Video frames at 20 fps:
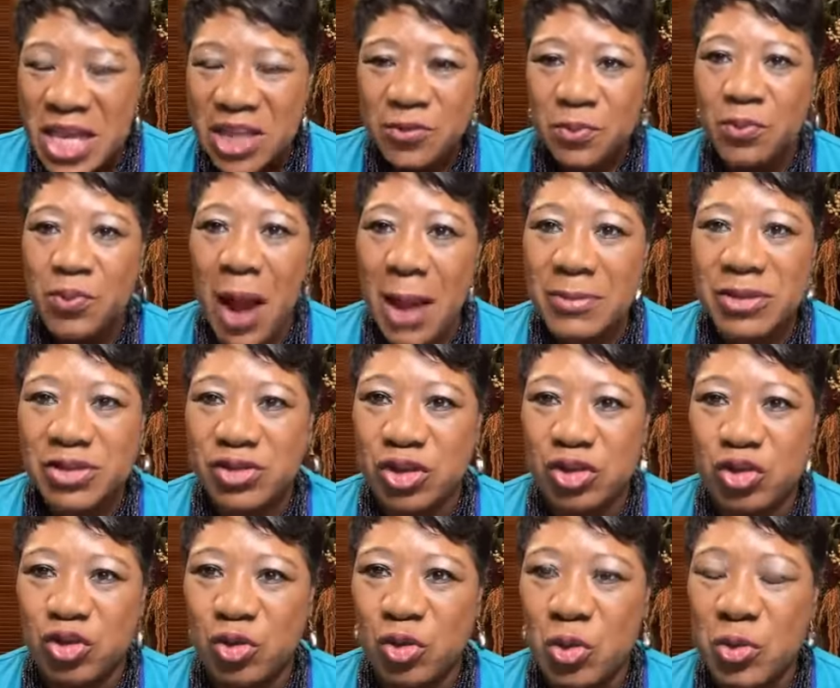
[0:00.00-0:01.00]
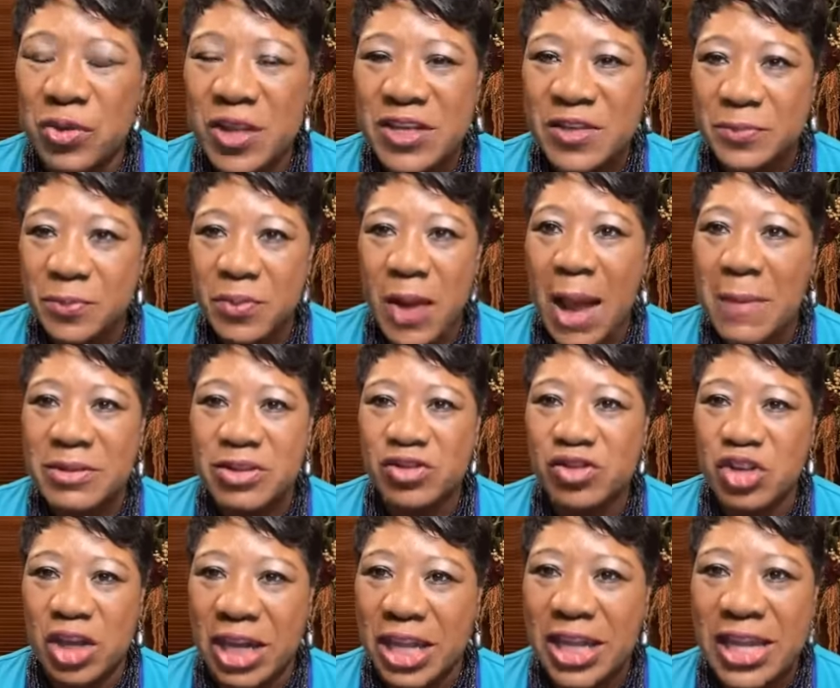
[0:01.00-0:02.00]
He's promised you truth. He's
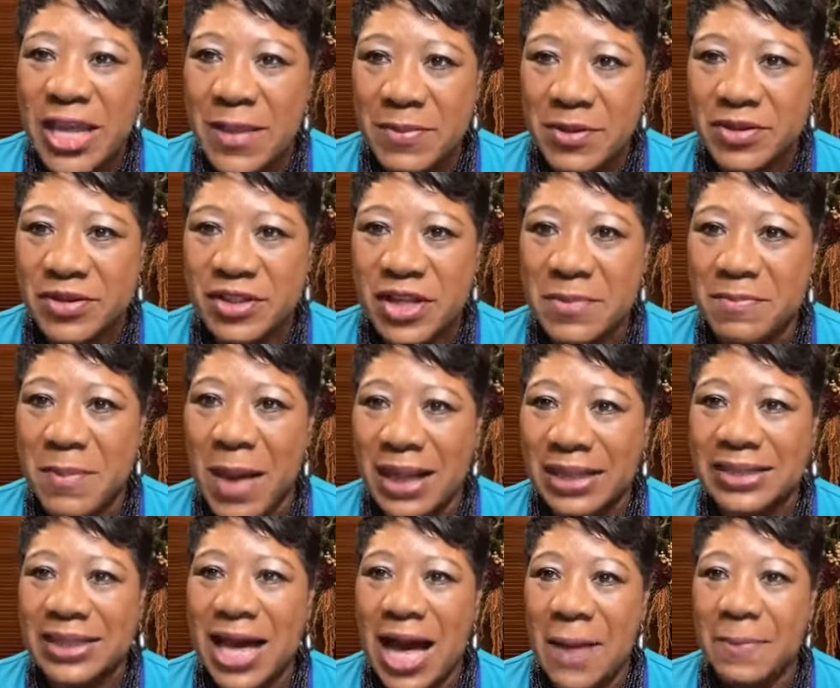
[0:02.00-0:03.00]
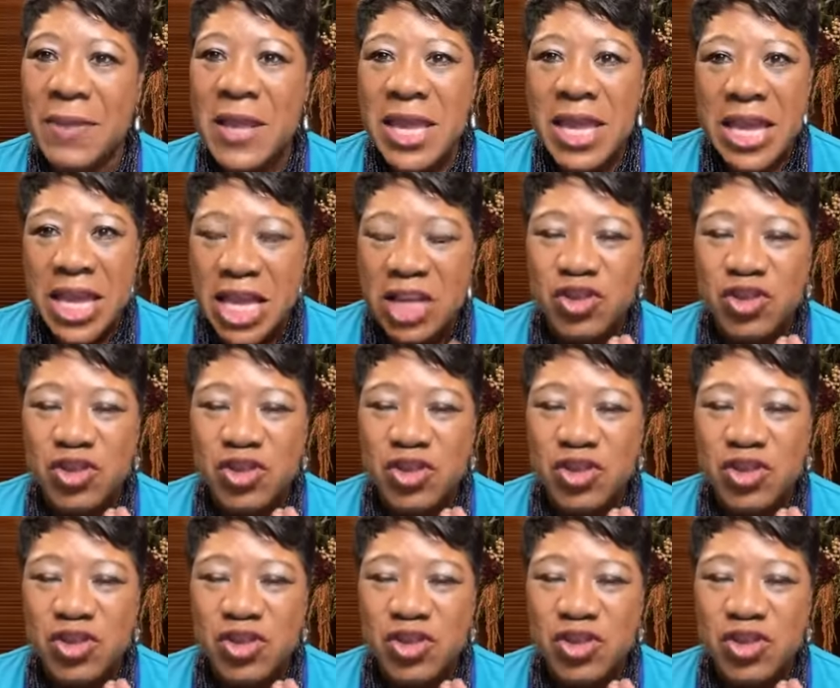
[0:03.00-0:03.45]
promised you liberty, my God.